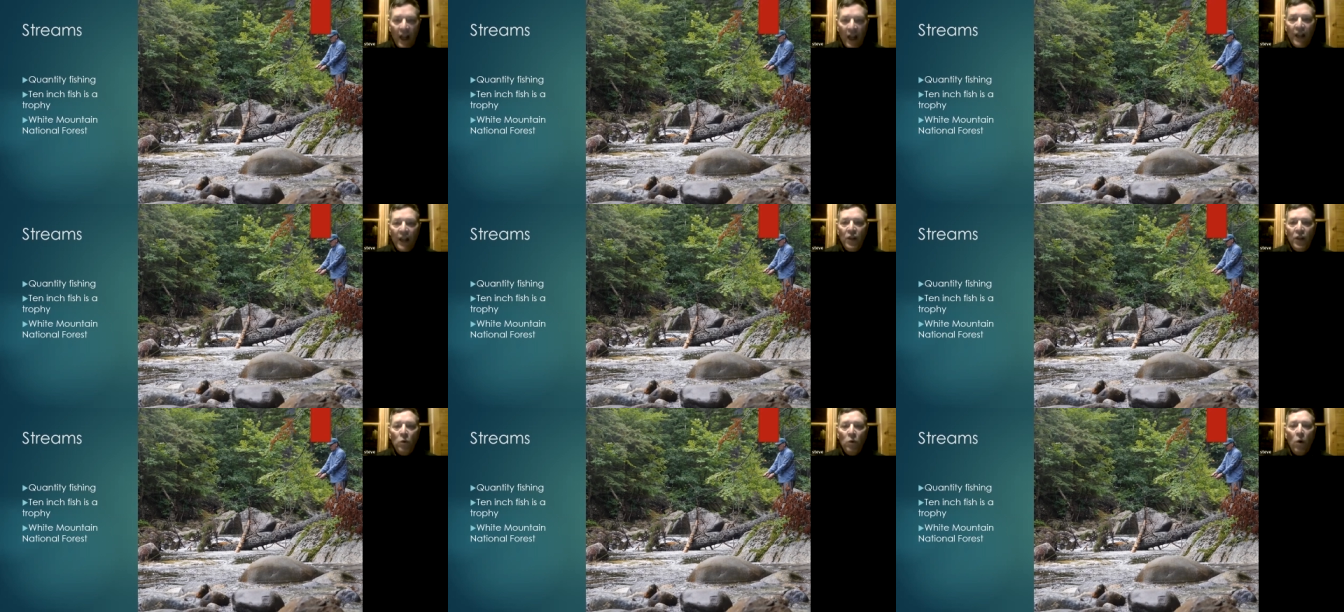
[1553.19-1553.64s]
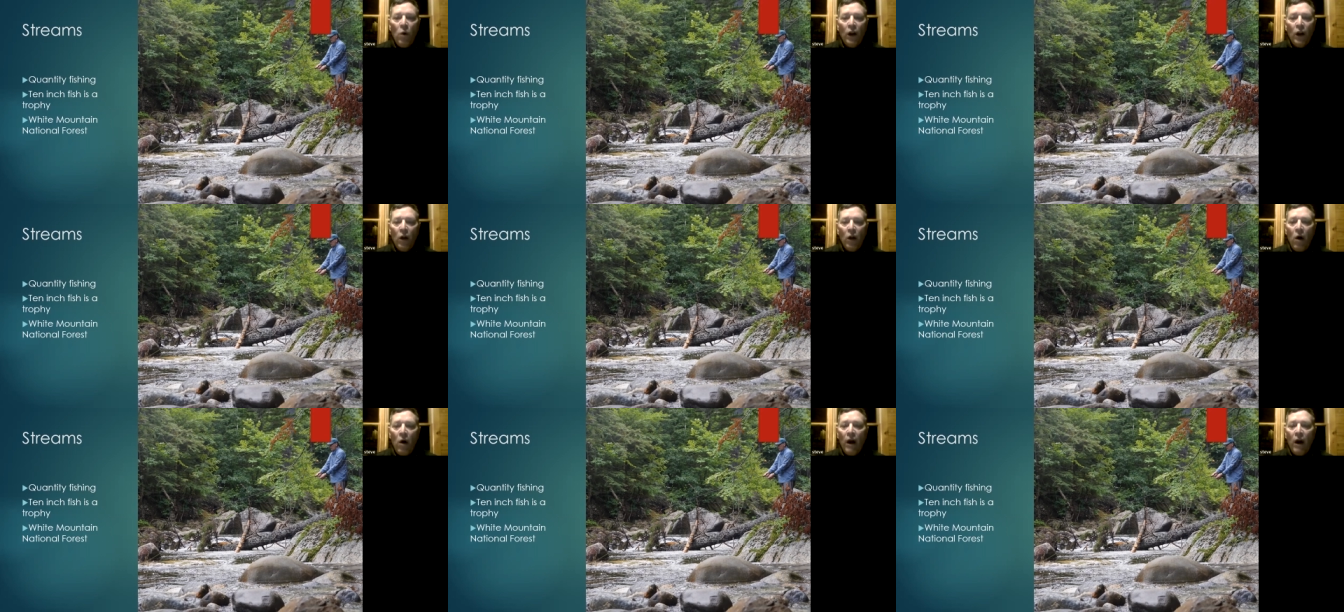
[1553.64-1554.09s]
and you want to
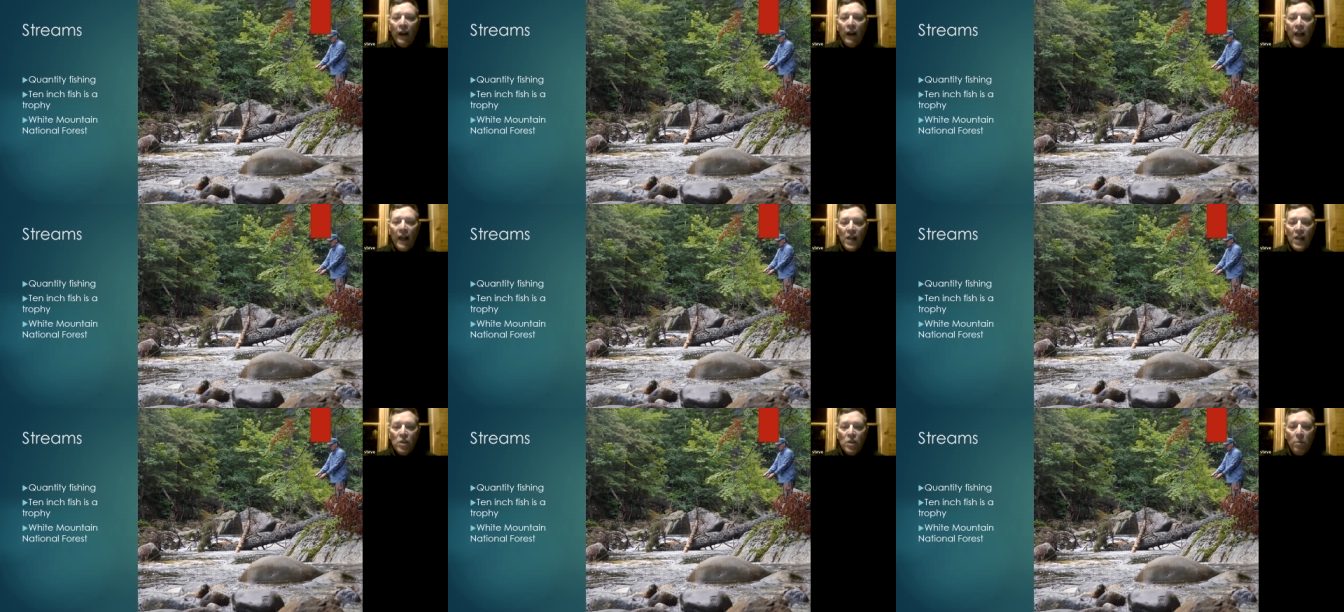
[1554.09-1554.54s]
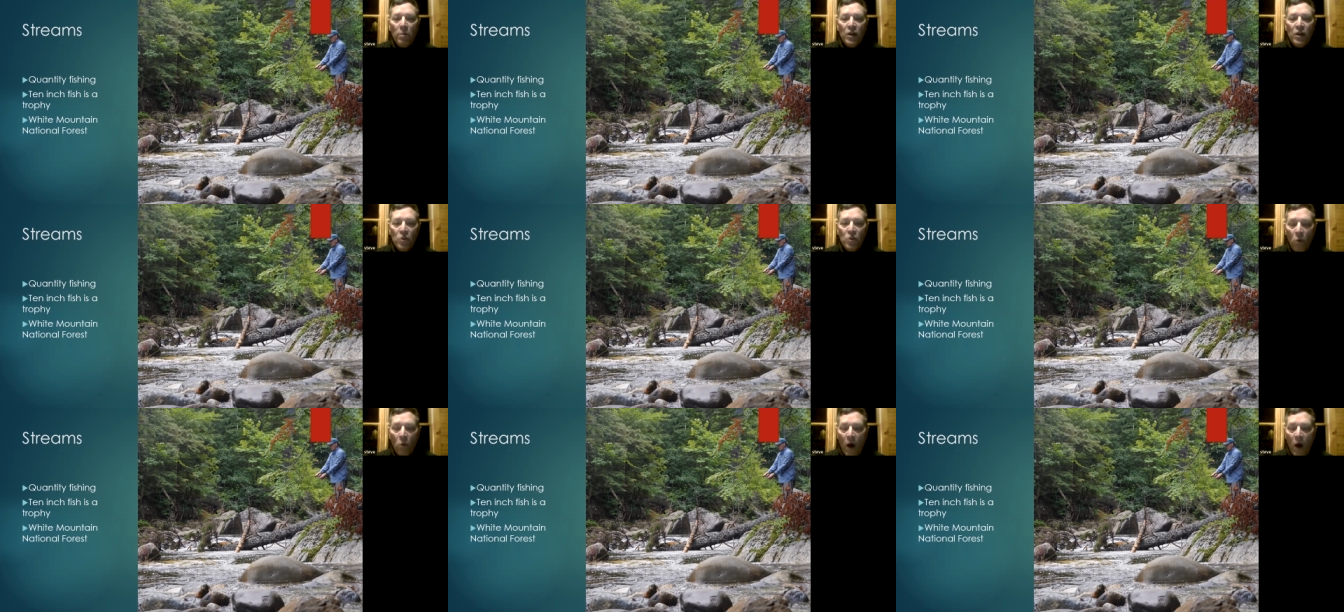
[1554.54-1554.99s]
go out and catch a
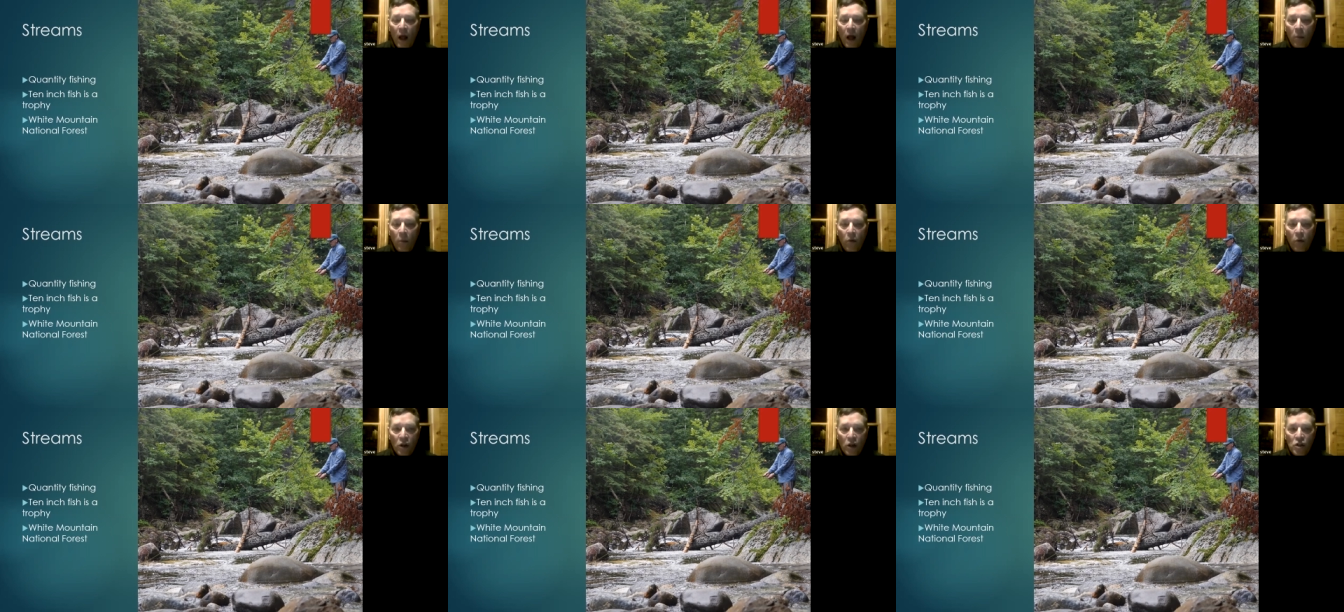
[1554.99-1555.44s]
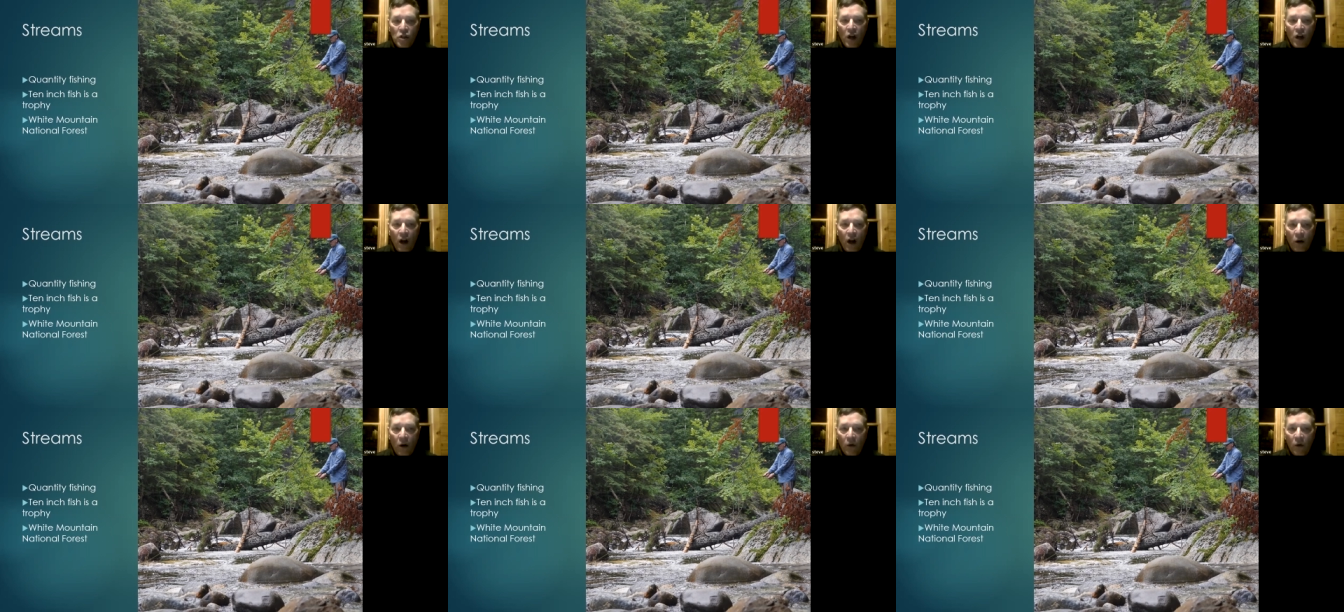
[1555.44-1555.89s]
bunch of wild brook
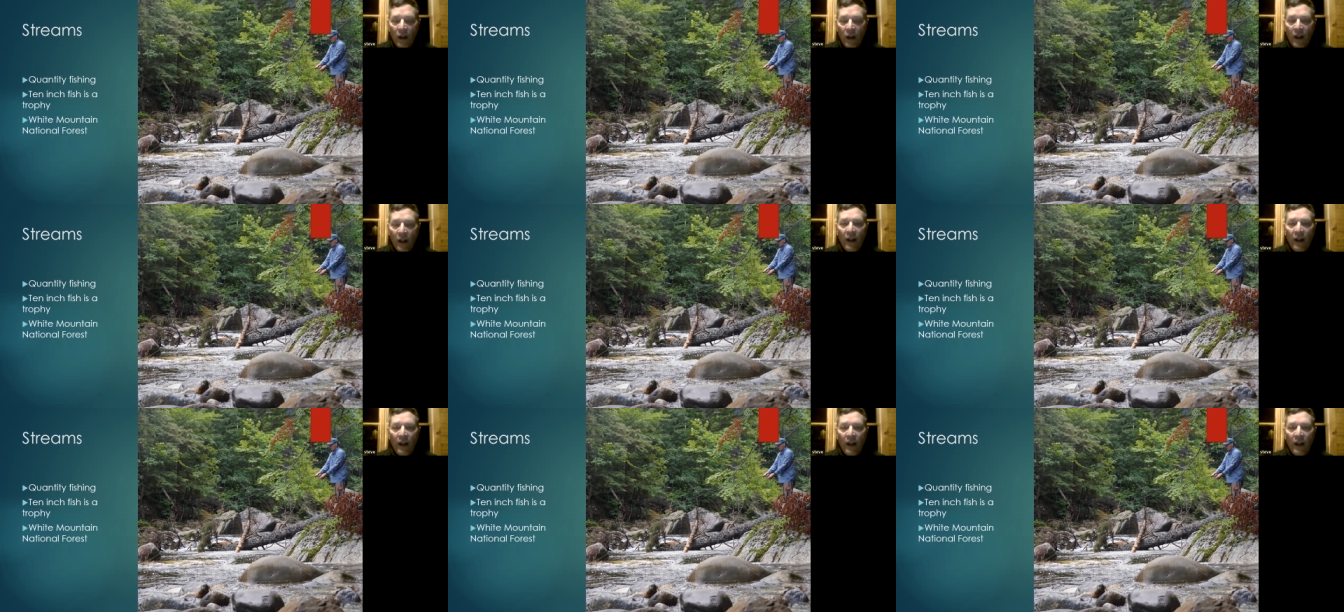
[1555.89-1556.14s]
trout,